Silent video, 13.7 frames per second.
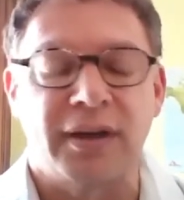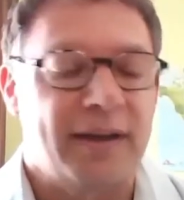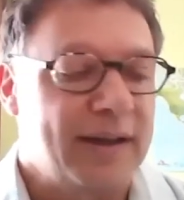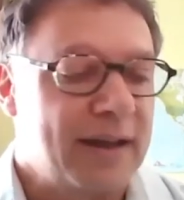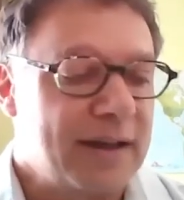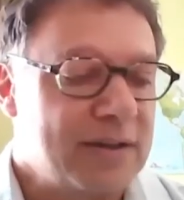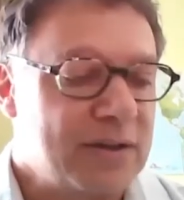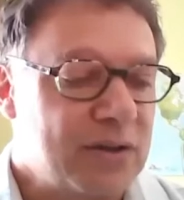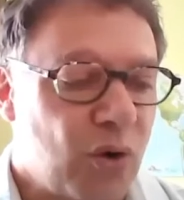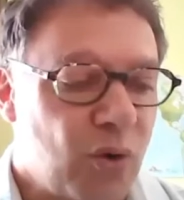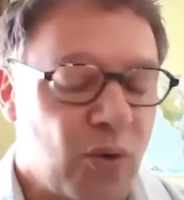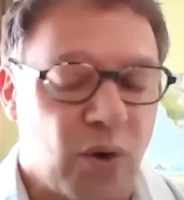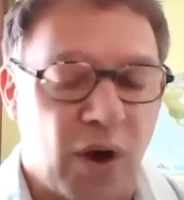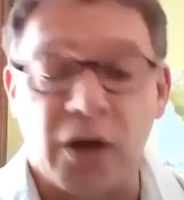
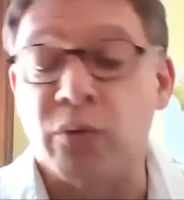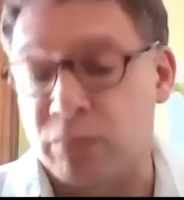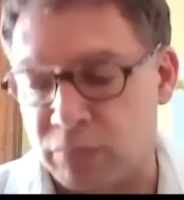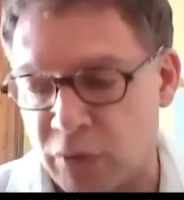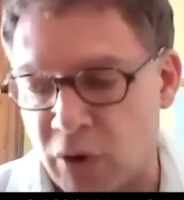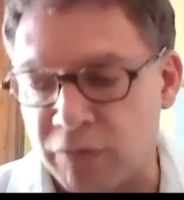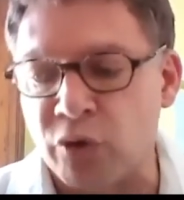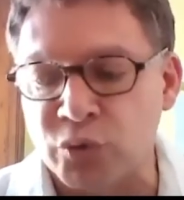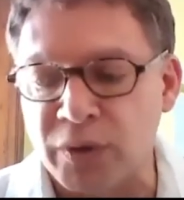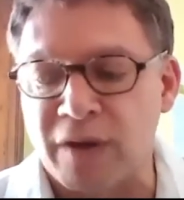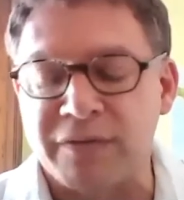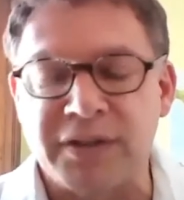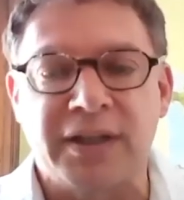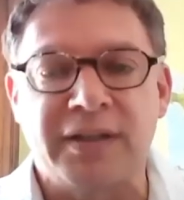So, and of course we have
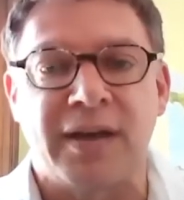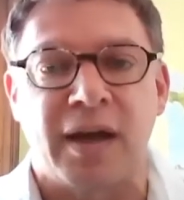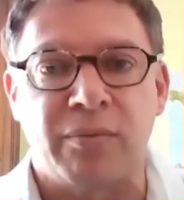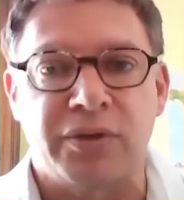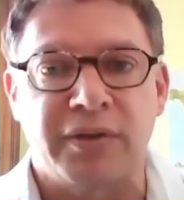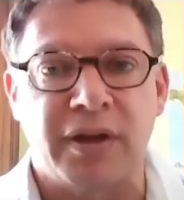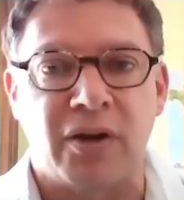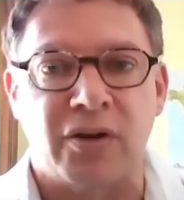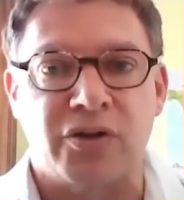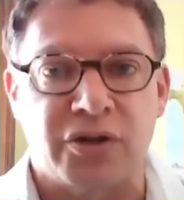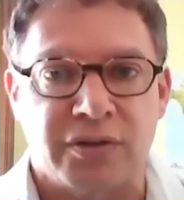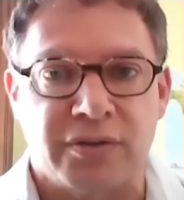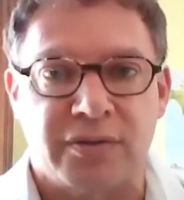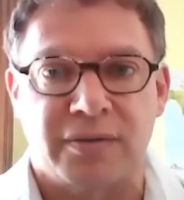data, but they are
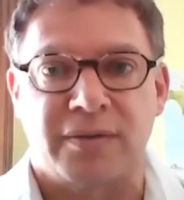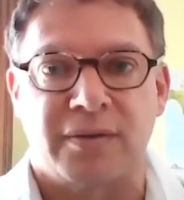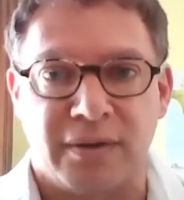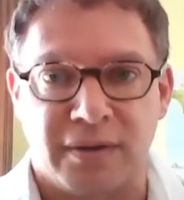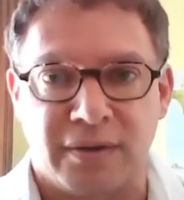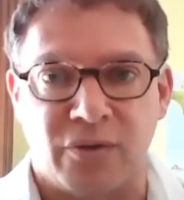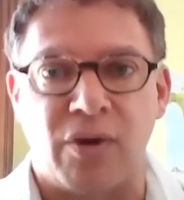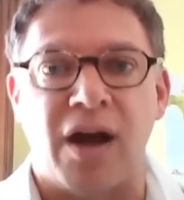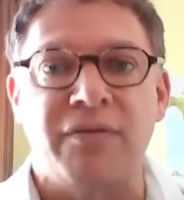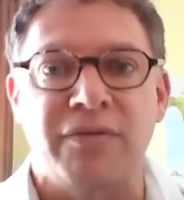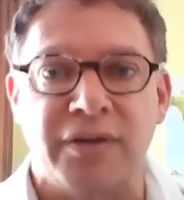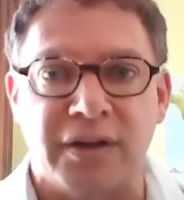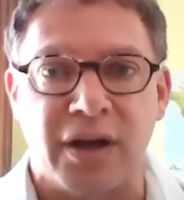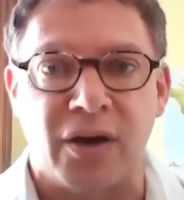just
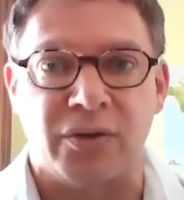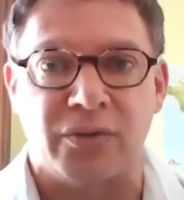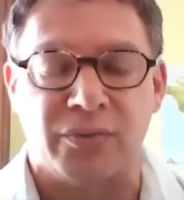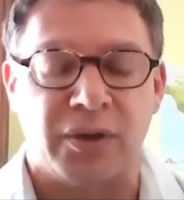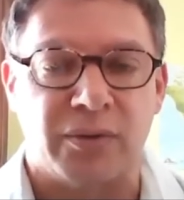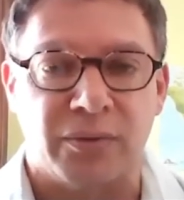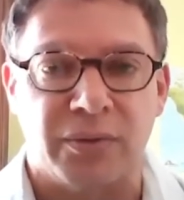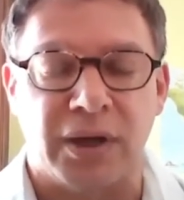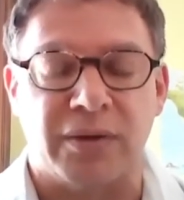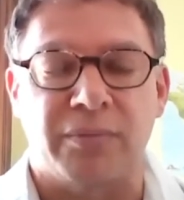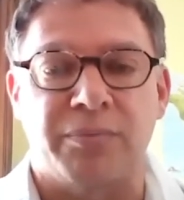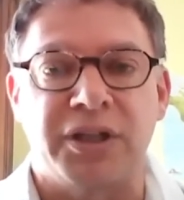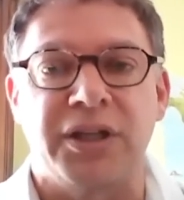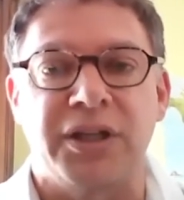arriving now, and we are
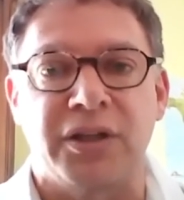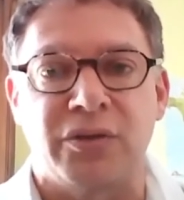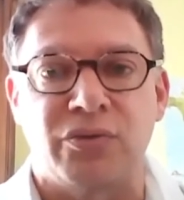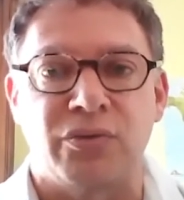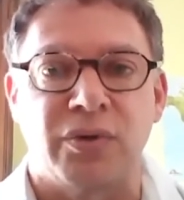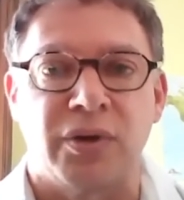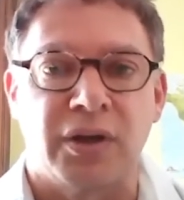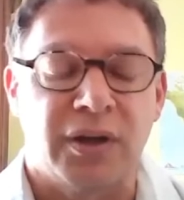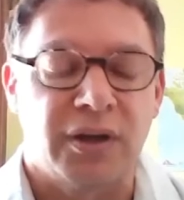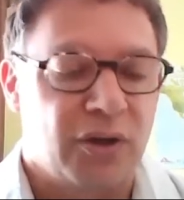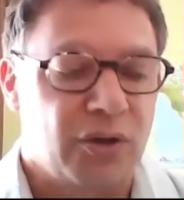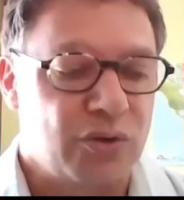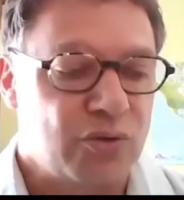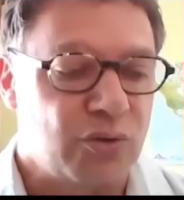beginning
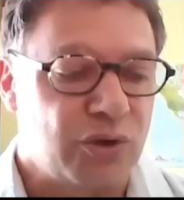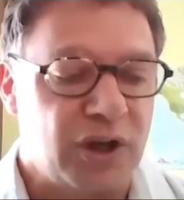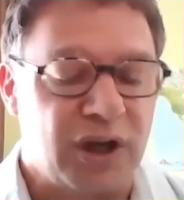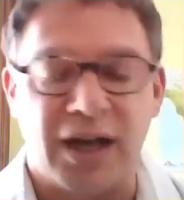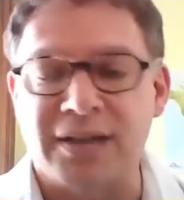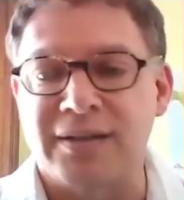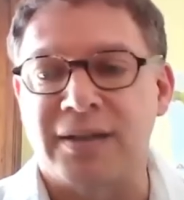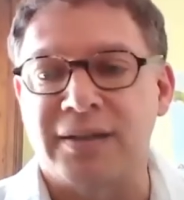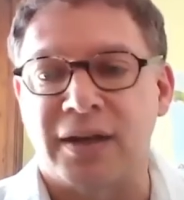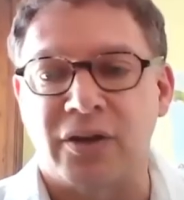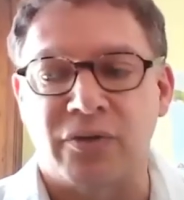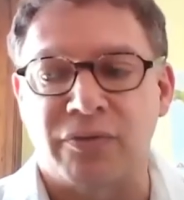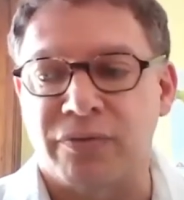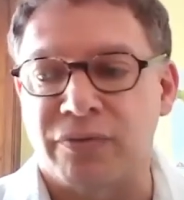to analyze that kind
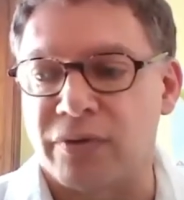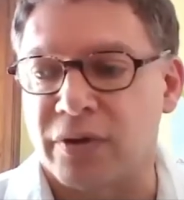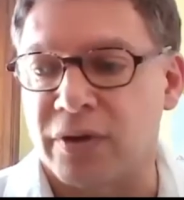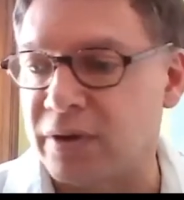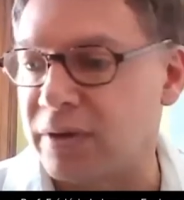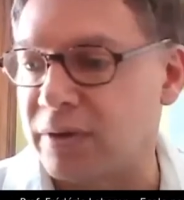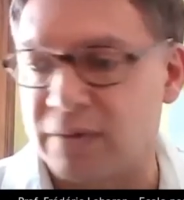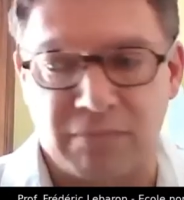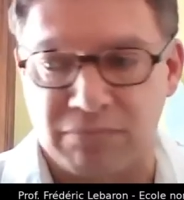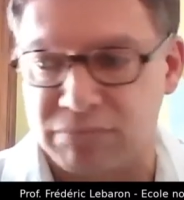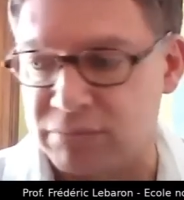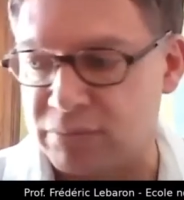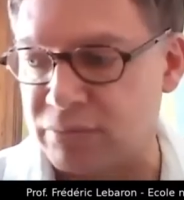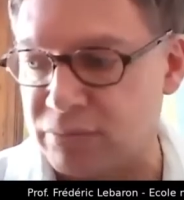of
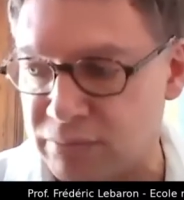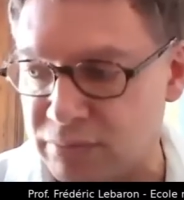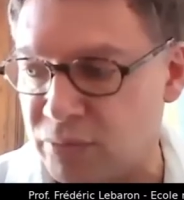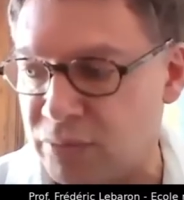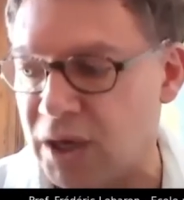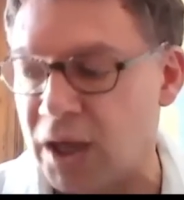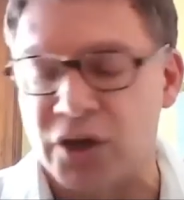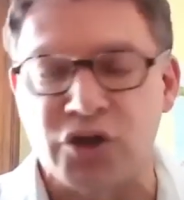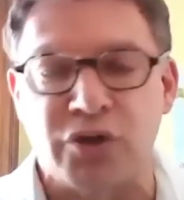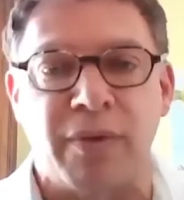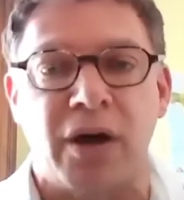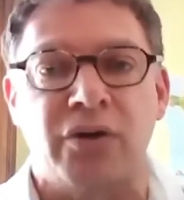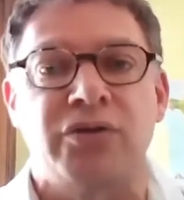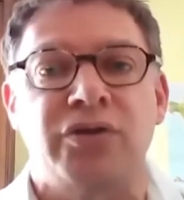large
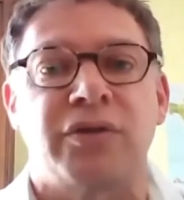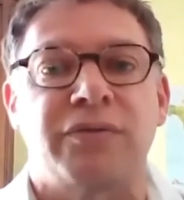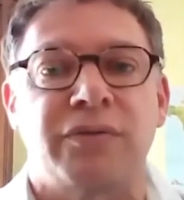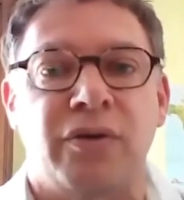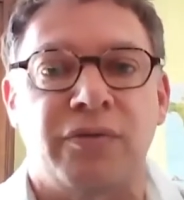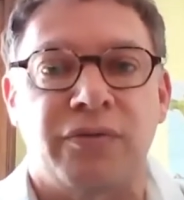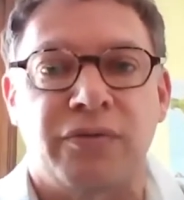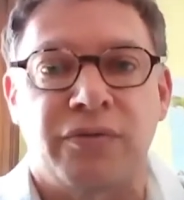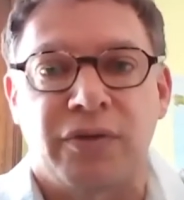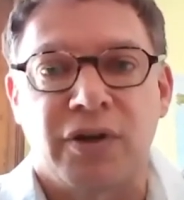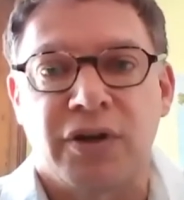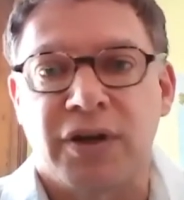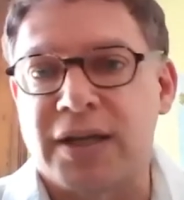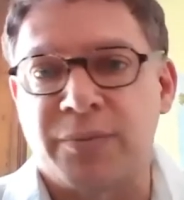amount of
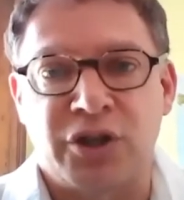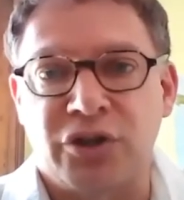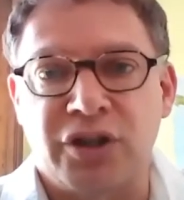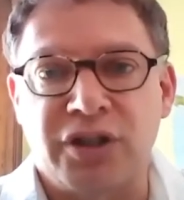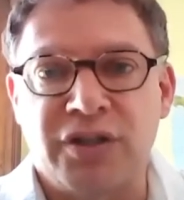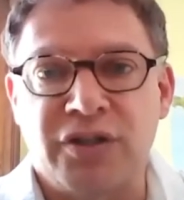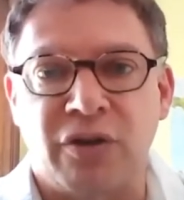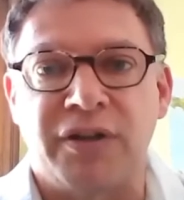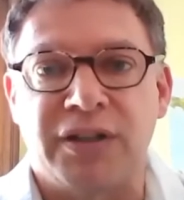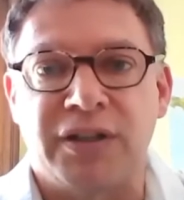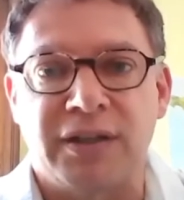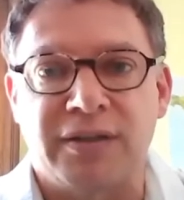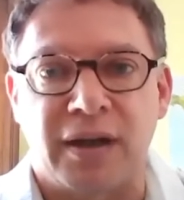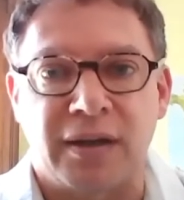especially survey
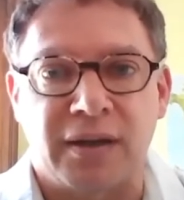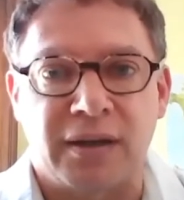data that